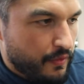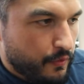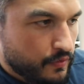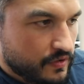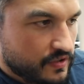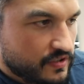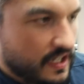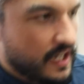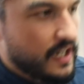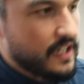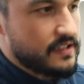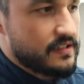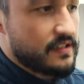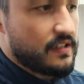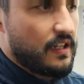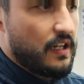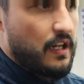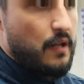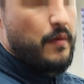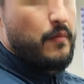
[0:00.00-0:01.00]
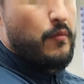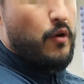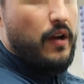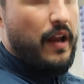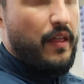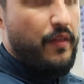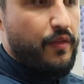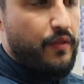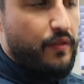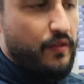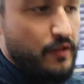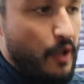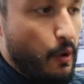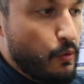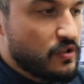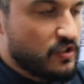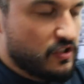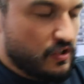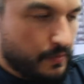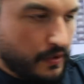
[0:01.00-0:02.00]
through the sides, a little bit more length,
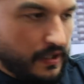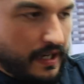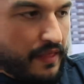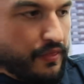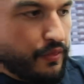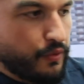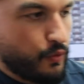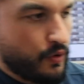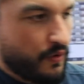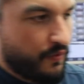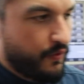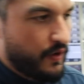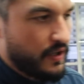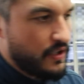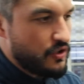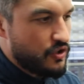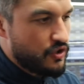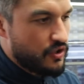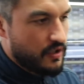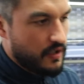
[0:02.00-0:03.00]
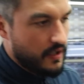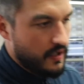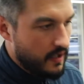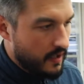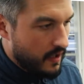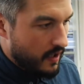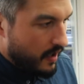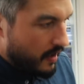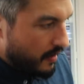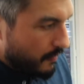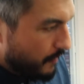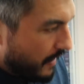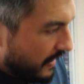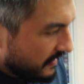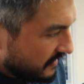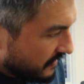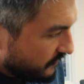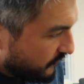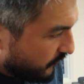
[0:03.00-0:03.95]
noticeable length through the fringe. But as it